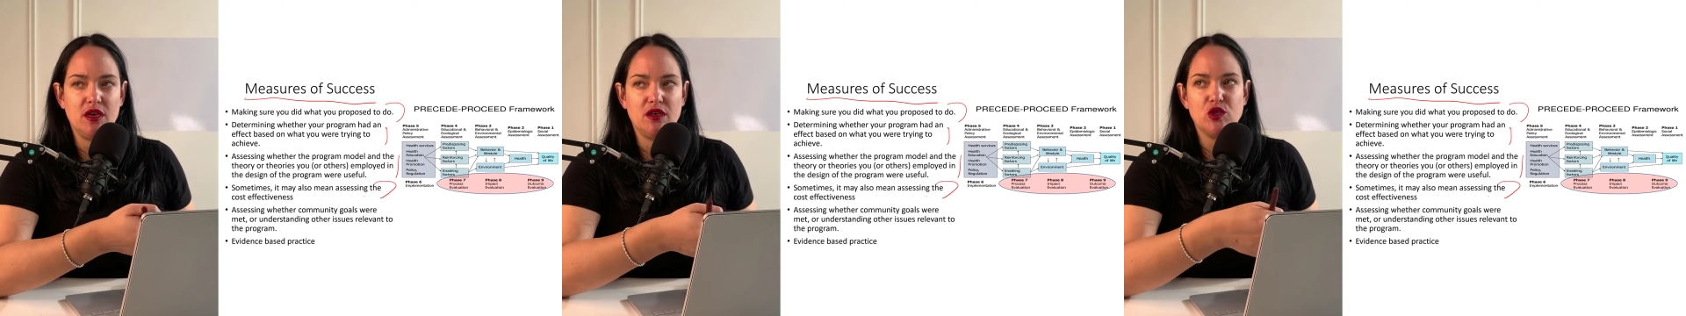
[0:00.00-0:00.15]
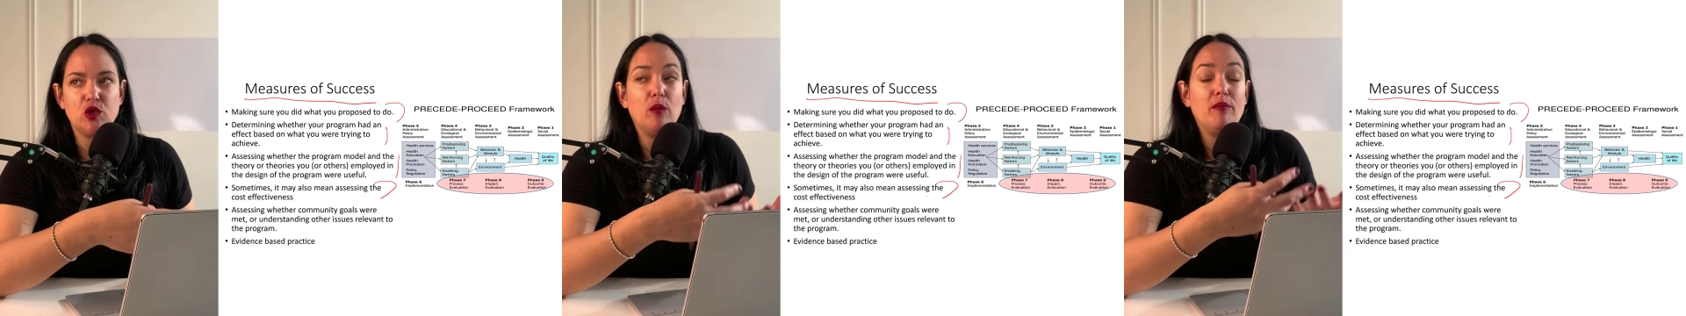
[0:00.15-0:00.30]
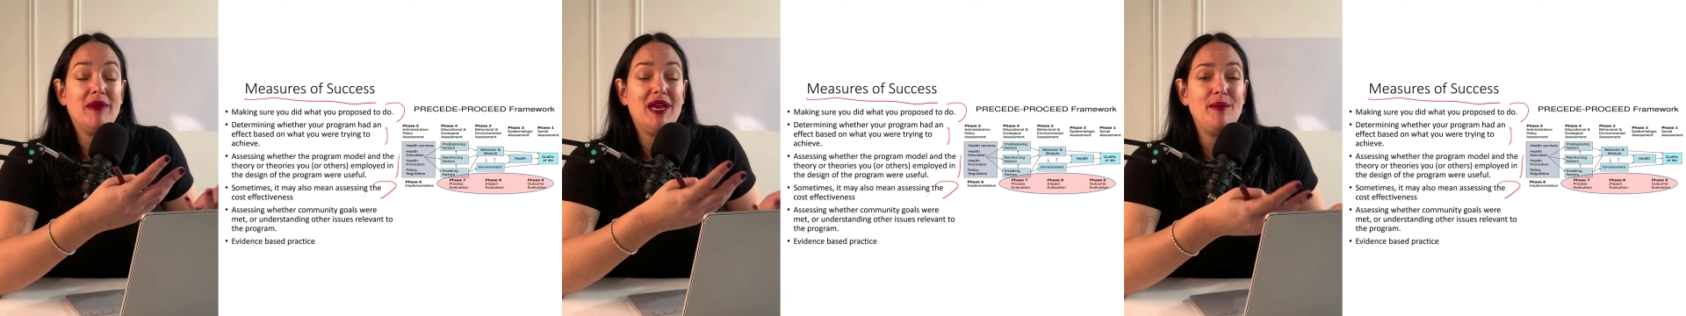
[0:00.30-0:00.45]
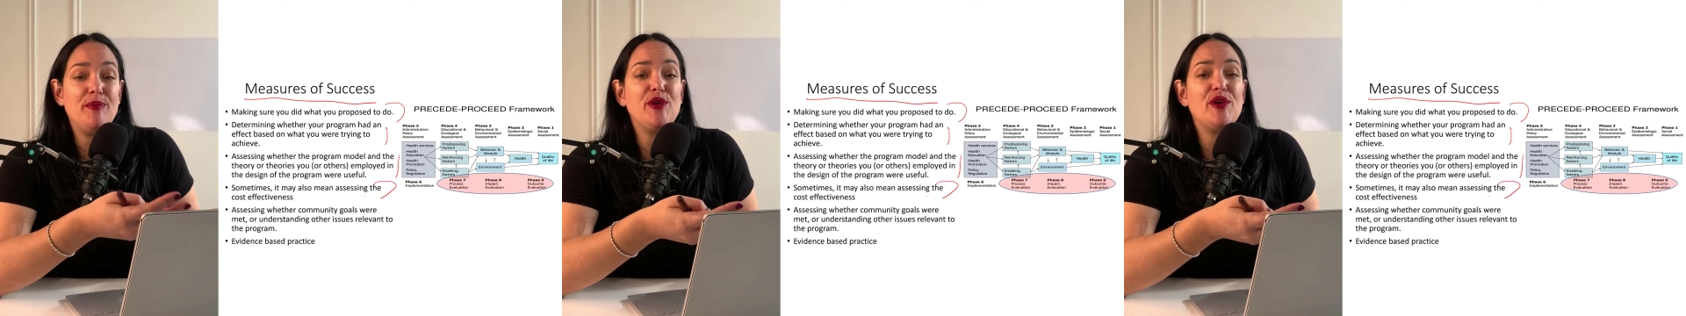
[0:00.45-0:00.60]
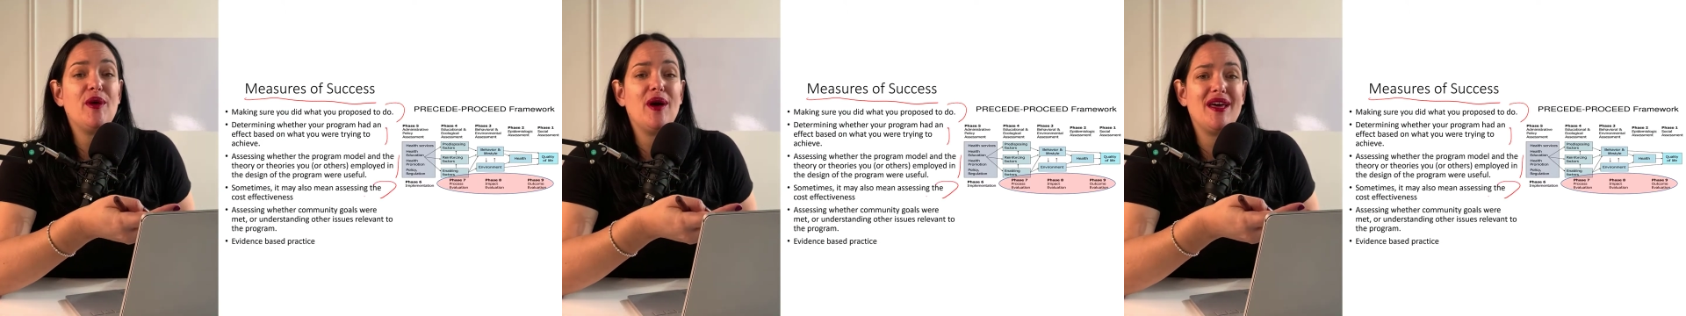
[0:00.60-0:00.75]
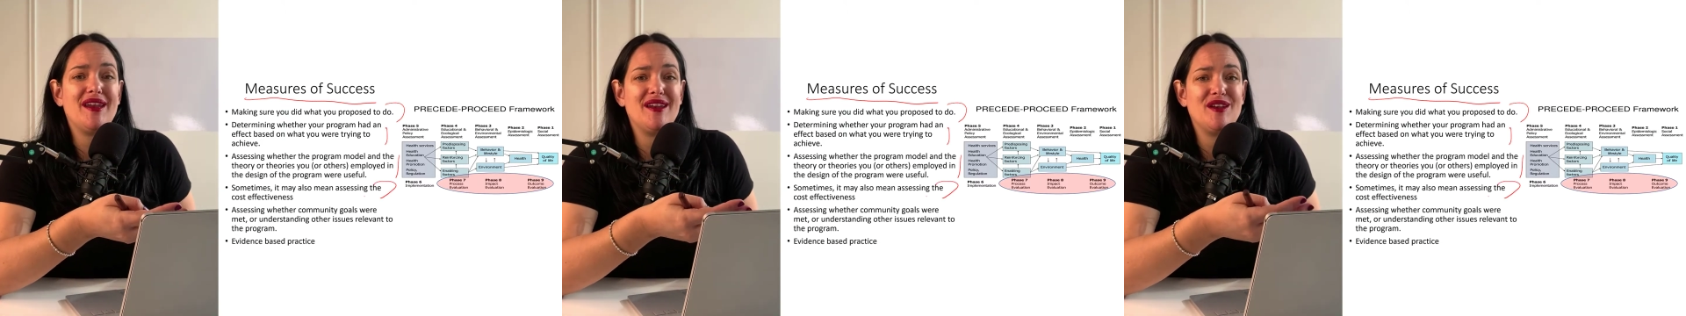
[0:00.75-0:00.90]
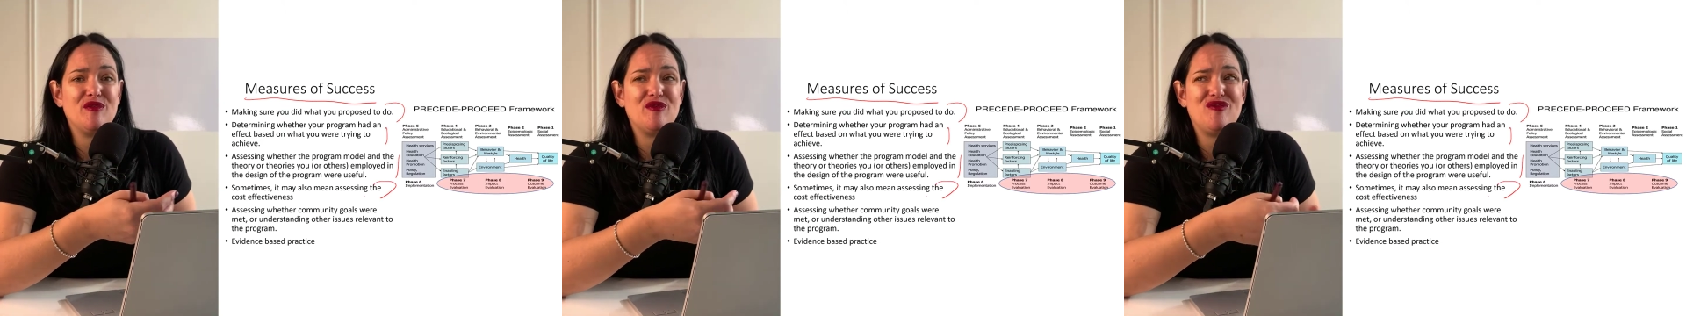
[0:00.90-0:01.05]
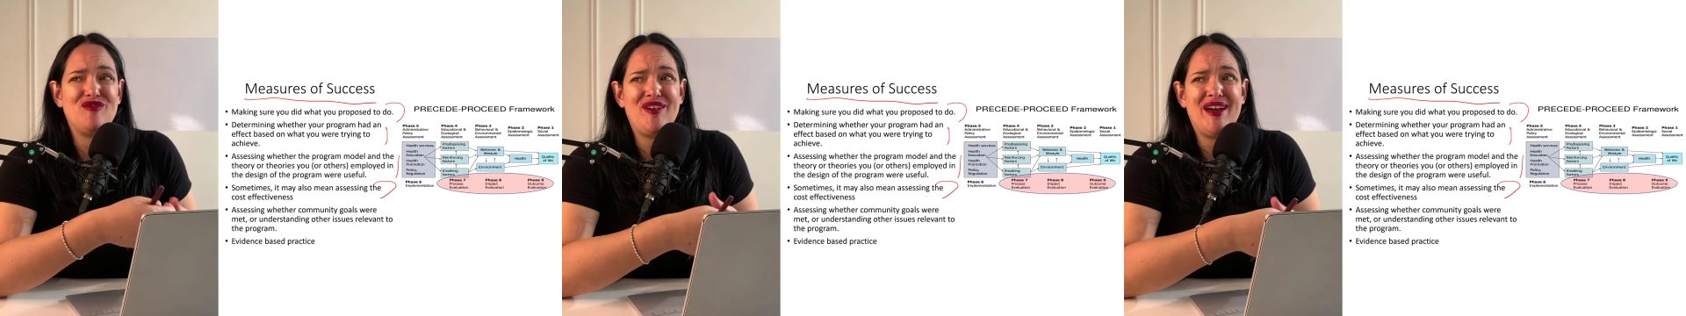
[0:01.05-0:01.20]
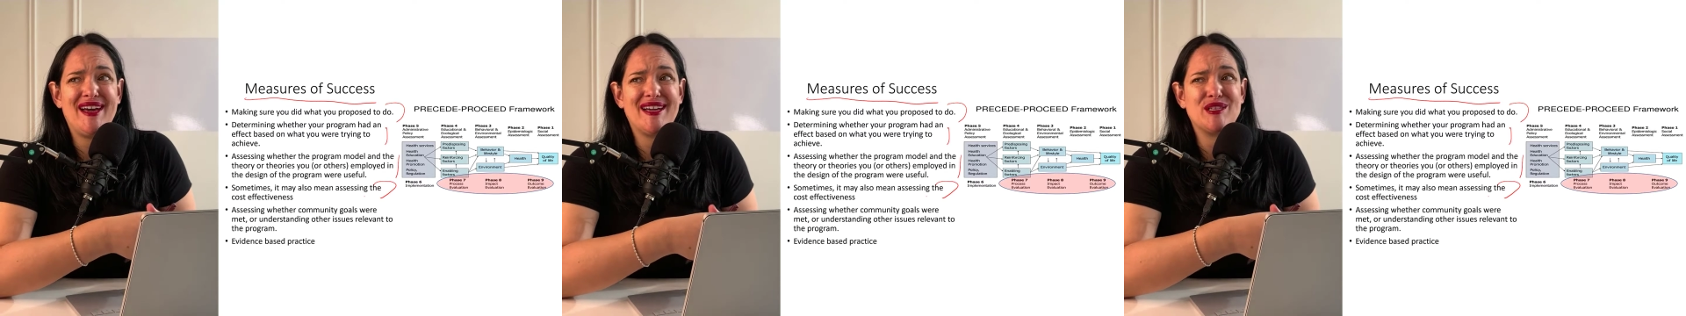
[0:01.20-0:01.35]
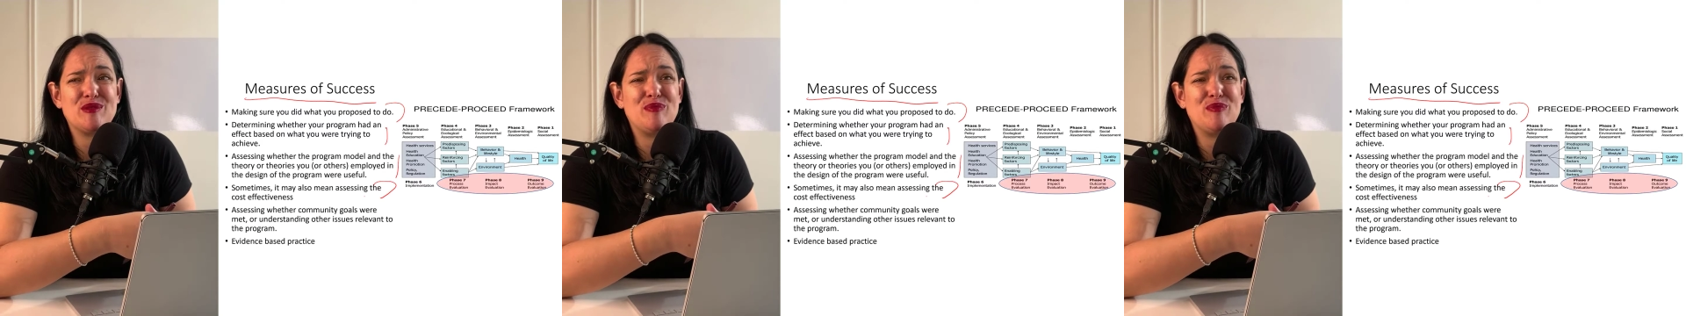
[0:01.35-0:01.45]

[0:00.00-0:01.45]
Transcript: So maybe you had an effect,